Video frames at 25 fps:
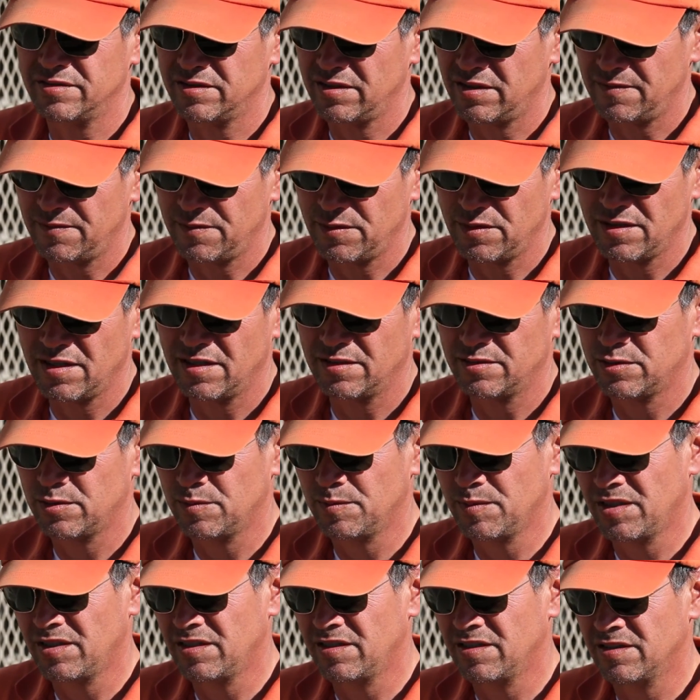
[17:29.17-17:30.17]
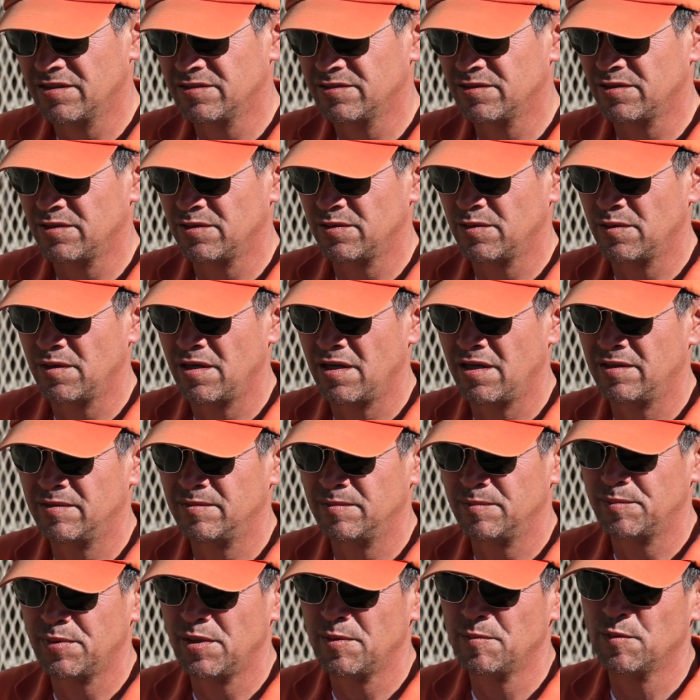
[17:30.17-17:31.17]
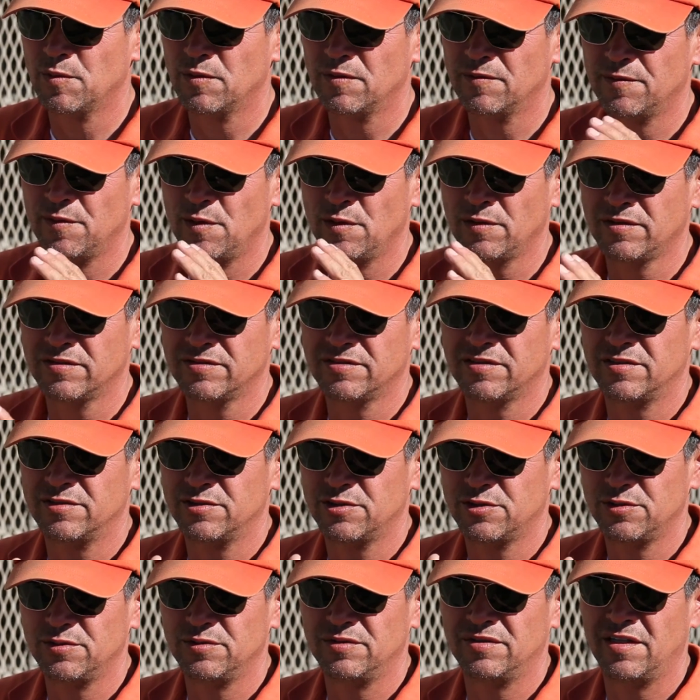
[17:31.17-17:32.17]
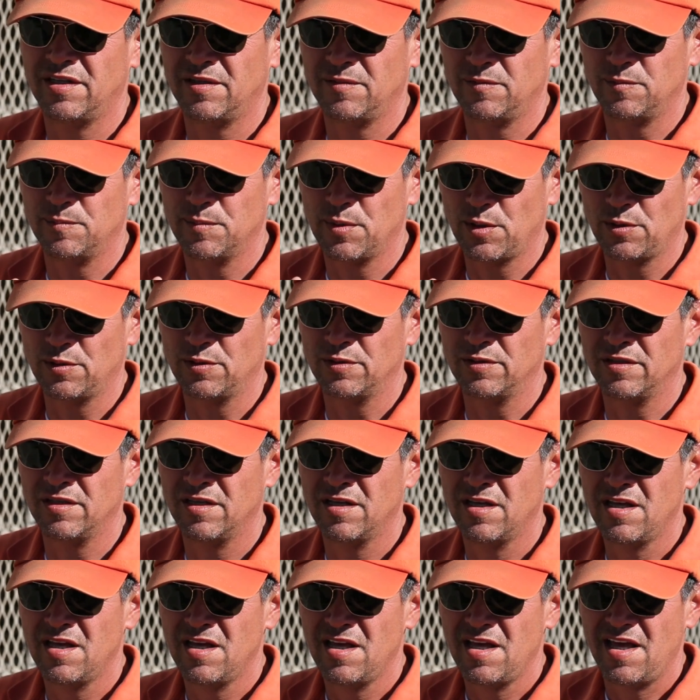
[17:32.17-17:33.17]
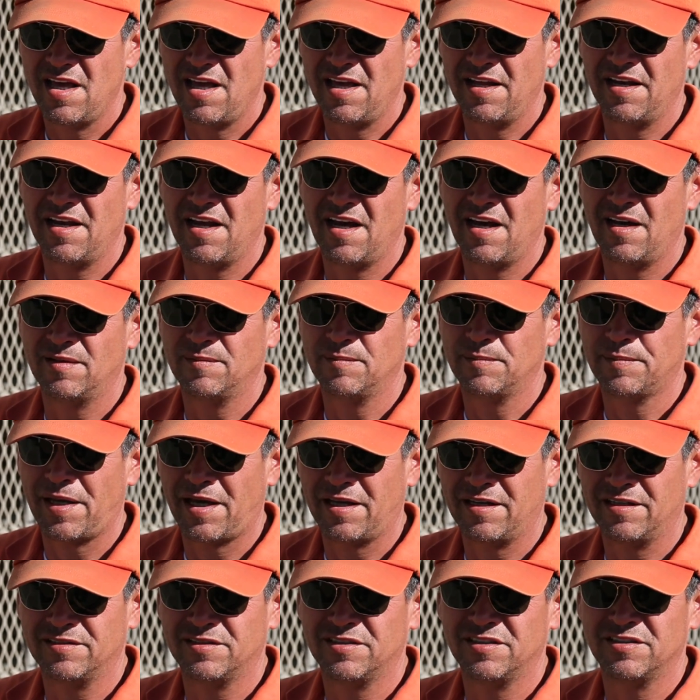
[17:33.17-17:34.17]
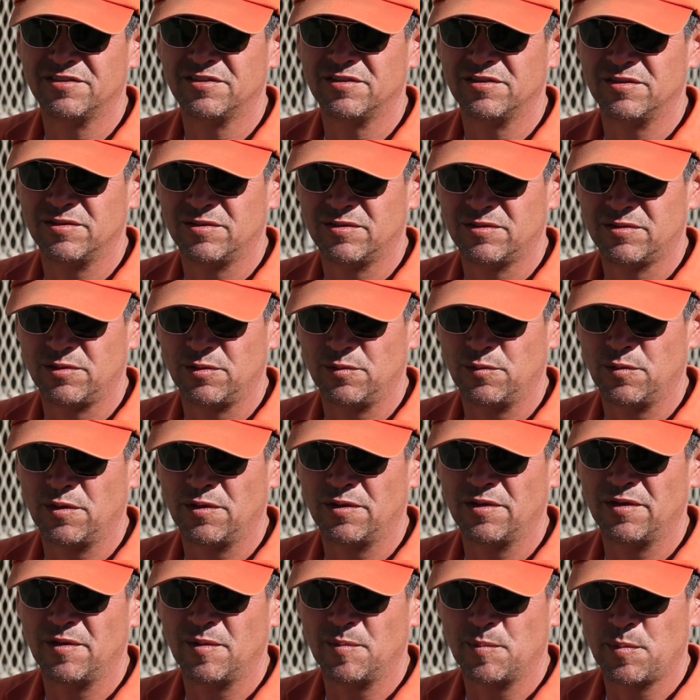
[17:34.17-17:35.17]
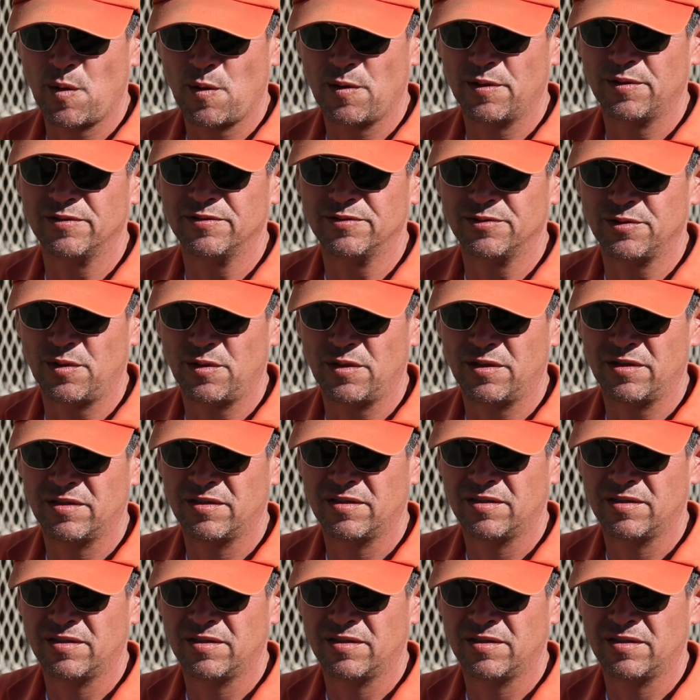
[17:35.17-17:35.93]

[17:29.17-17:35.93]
And if you got too many guns on the ground, people are focused on shooting a bird and not paying attention to where their partners are.